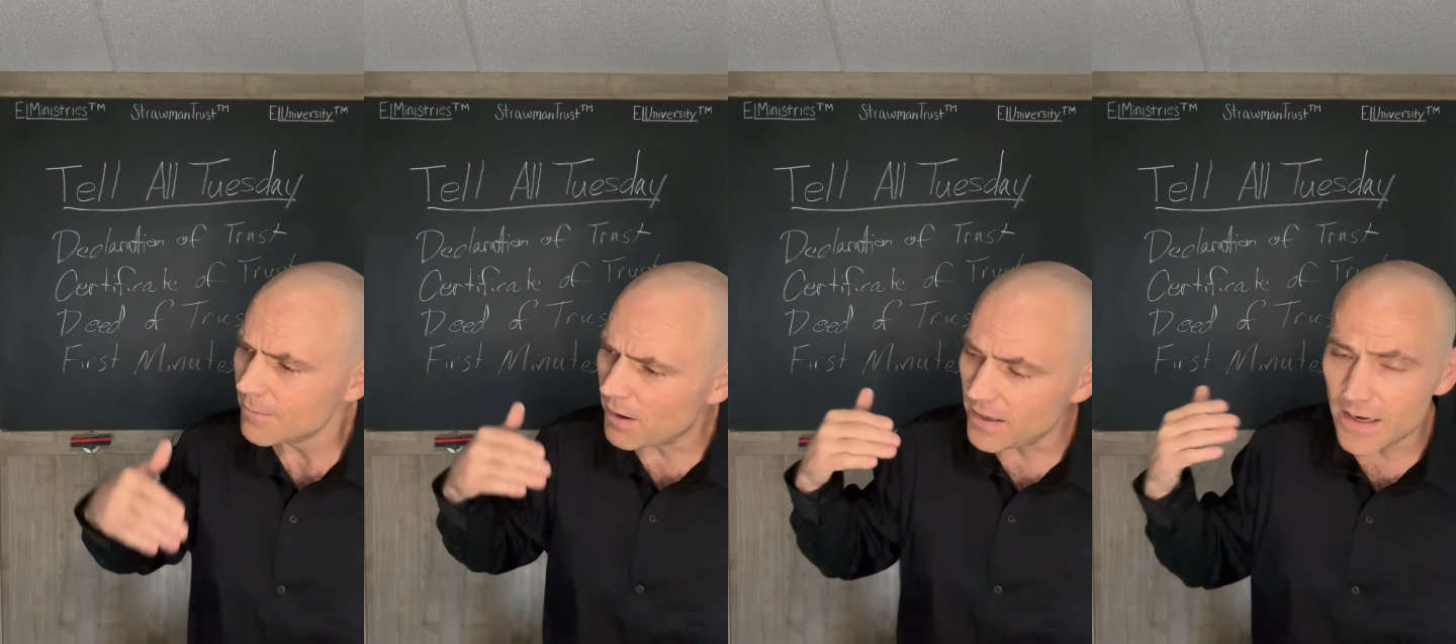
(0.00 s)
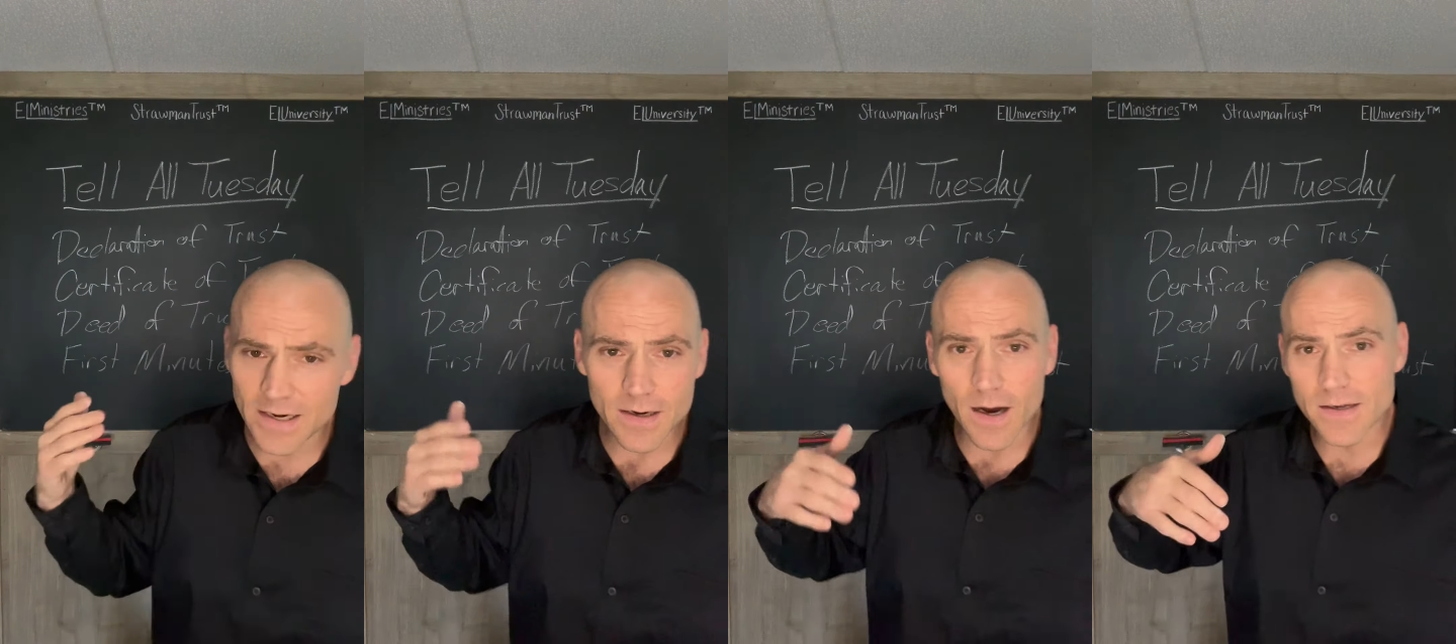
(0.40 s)
But
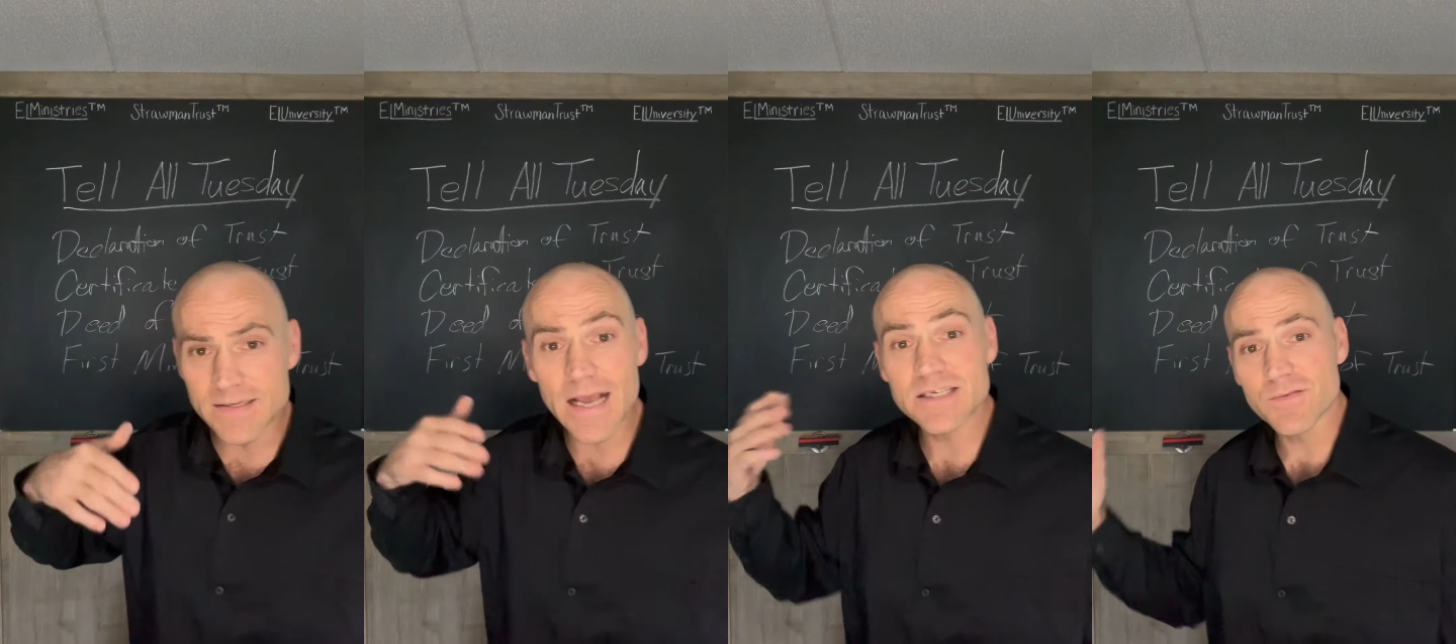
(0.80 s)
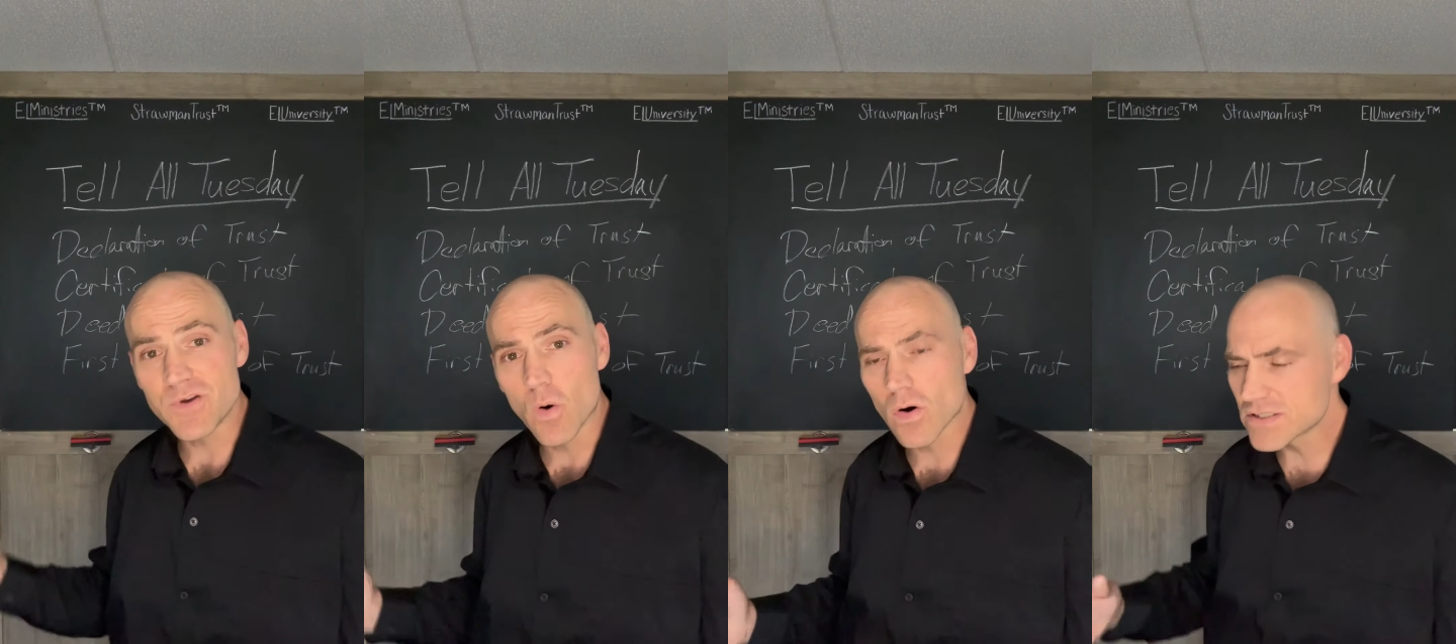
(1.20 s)
in uh, days of
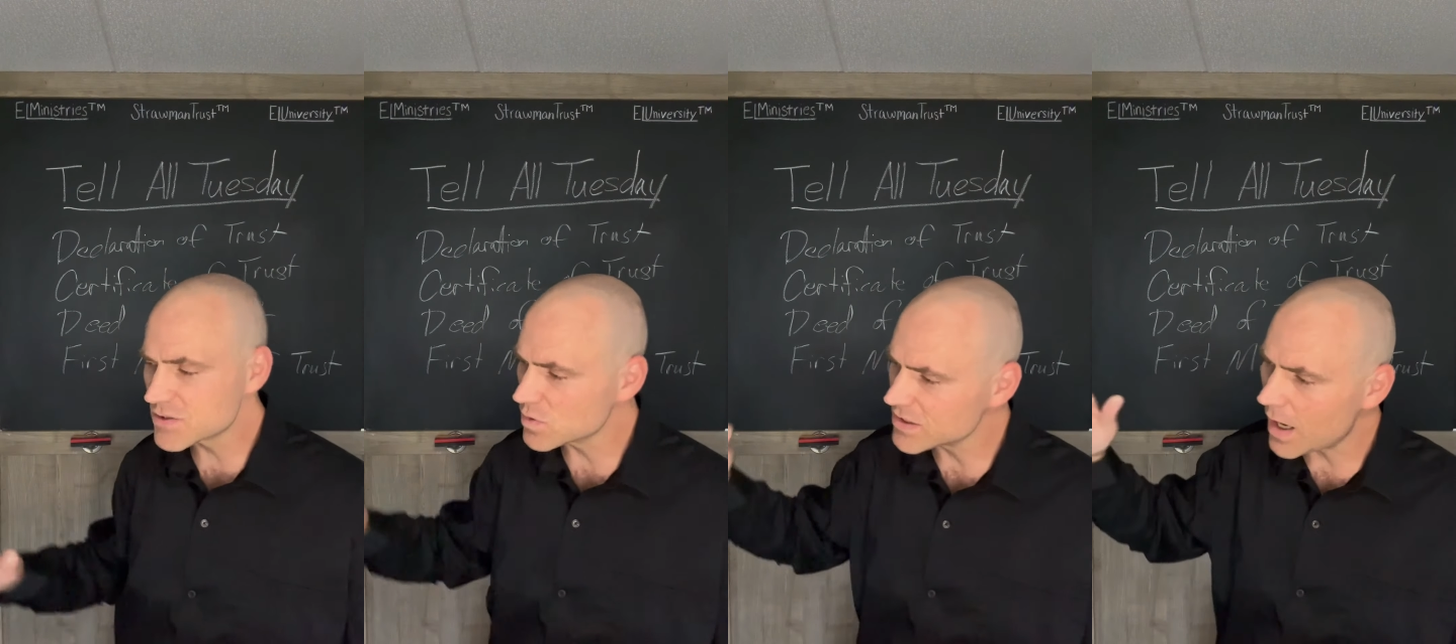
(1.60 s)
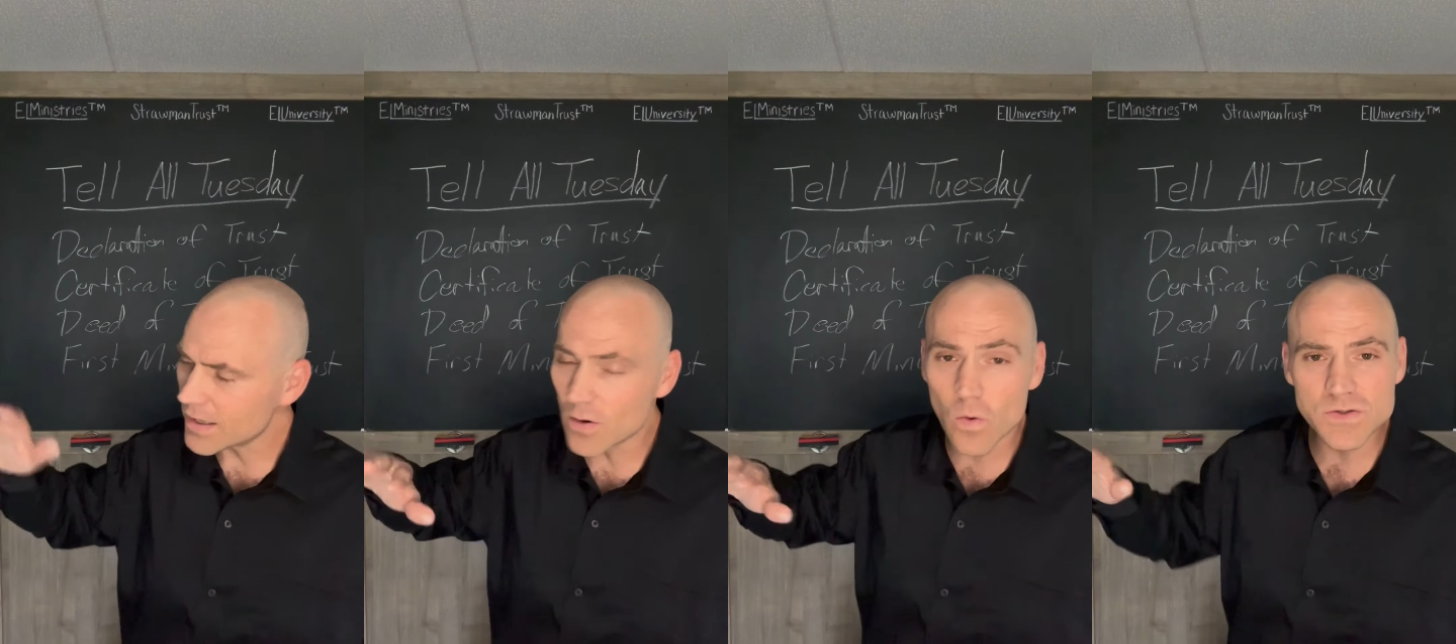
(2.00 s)
yore, since we're
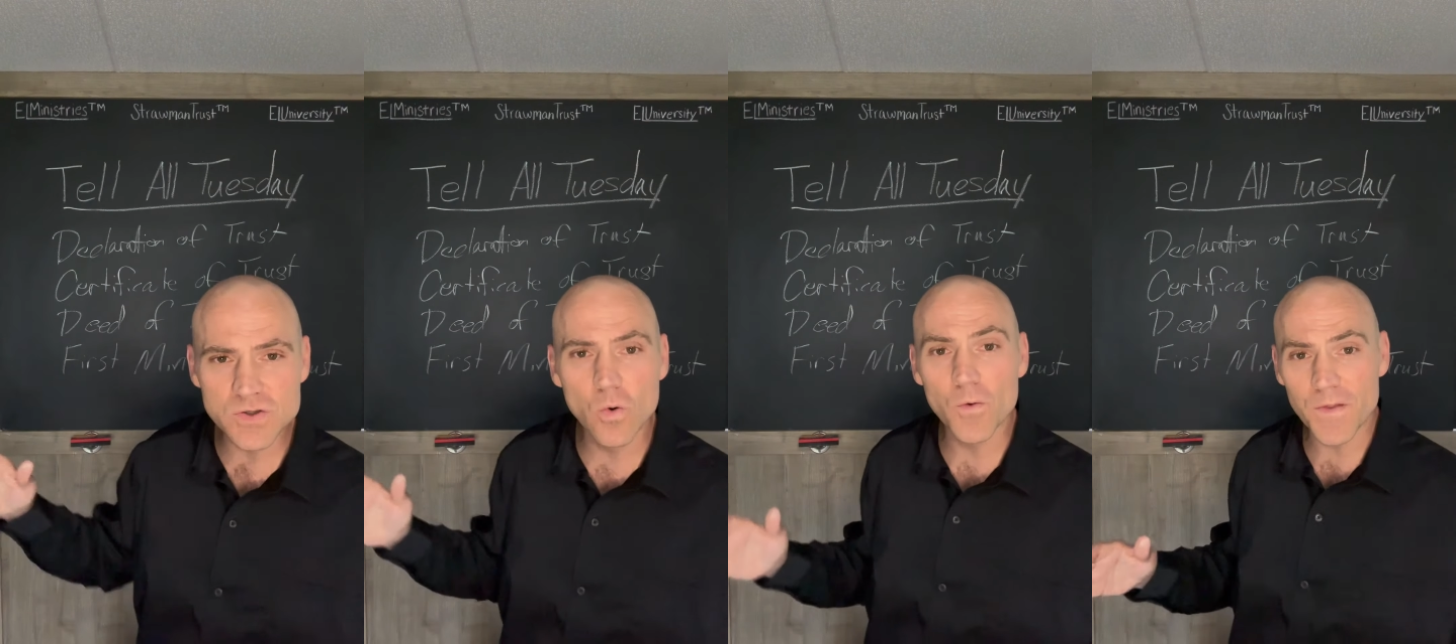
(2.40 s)
talking old school